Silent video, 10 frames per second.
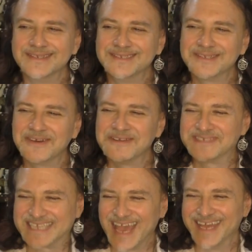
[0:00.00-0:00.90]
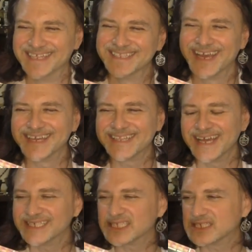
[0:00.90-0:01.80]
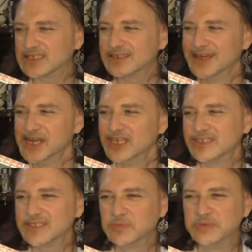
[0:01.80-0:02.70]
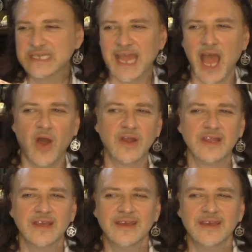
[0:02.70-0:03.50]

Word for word: Do you know what I'm saying? Like, likes to just be out